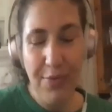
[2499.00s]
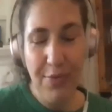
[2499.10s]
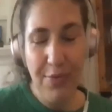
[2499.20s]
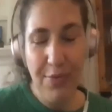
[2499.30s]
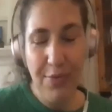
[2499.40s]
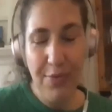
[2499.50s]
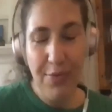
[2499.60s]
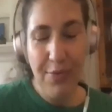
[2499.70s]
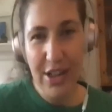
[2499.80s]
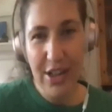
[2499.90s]
tend to
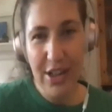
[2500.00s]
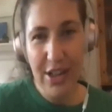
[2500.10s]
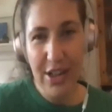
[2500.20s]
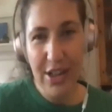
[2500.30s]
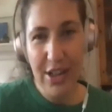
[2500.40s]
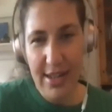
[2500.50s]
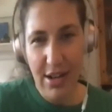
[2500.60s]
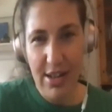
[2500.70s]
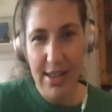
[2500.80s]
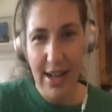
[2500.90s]
lean towards the things that are
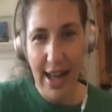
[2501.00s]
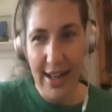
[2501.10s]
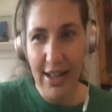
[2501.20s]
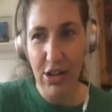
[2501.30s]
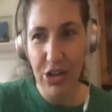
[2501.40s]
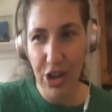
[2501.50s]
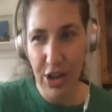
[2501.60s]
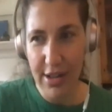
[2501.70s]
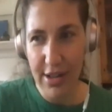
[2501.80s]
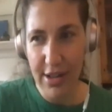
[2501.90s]
slightly
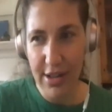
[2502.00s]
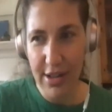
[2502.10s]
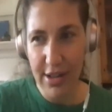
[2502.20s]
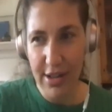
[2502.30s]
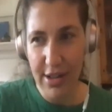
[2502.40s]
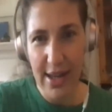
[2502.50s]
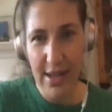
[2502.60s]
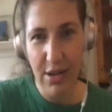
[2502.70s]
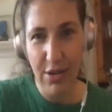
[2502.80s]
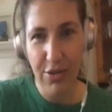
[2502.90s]
alternative. So the ways
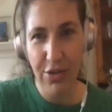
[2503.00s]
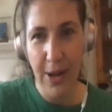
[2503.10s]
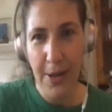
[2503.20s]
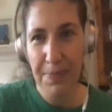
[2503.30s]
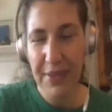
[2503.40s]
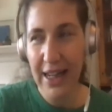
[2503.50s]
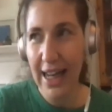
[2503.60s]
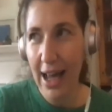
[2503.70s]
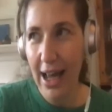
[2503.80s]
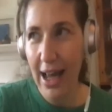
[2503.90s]
of the
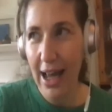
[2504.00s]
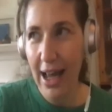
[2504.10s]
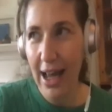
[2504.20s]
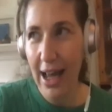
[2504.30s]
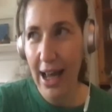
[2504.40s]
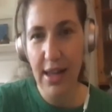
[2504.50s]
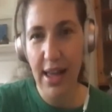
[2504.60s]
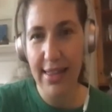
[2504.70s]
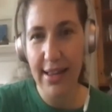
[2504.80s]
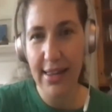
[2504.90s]
lab tests, I
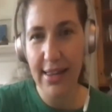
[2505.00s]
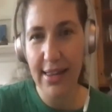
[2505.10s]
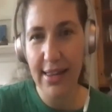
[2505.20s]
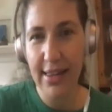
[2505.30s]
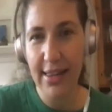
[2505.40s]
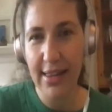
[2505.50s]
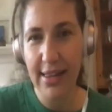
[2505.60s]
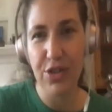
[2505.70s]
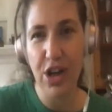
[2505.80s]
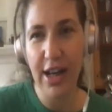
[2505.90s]
think the lab tests of
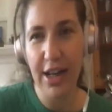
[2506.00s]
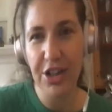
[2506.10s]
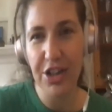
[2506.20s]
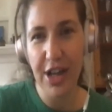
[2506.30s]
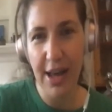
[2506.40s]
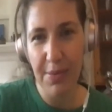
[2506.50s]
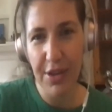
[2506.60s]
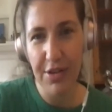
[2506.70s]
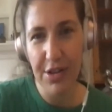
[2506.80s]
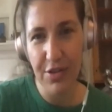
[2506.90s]
dark energy type
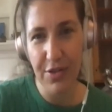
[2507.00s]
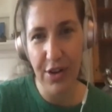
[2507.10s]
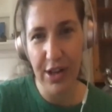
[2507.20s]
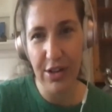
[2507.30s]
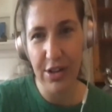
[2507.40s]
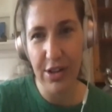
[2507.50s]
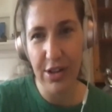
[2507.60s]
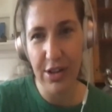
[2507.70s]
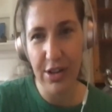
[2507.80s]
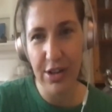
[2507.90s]
theories are very good.
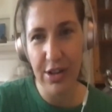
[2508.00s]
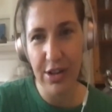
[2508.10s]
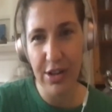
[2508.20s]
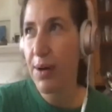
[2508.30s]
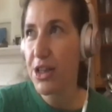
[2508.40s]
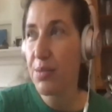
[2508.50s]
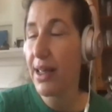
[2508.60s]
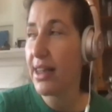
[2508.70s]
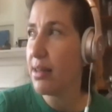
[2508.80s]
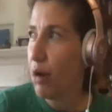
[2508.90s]
I think possibly
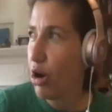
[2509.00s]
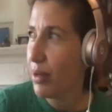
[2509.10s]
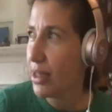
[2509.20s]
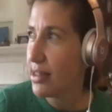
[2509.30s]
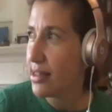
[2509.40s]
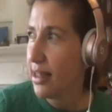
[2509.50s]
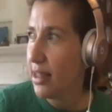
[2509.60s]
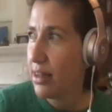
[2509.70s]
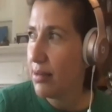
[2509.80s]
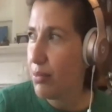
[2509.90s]
at the moment,
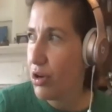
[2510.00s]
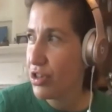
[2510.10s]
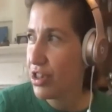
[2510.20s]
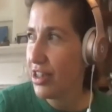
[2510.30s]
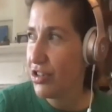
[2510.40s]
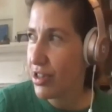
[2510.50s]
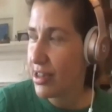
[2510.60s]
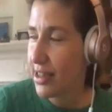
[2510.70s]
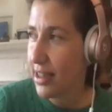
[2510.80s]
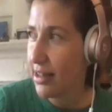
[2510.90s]
the most
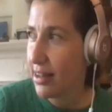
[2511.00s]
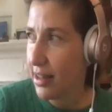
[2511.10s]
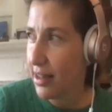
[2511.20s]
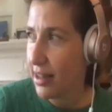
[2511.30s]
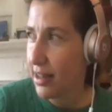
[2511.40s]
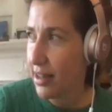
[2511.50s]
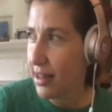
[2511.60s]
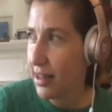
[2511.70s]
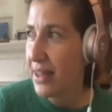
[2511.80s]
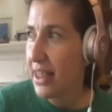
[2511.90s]
interesting thing
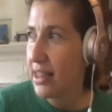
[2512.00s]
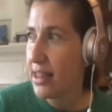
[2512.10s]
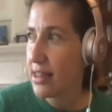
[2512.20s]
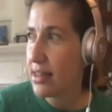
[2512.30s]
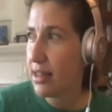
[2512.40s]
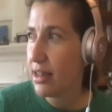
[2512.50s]
is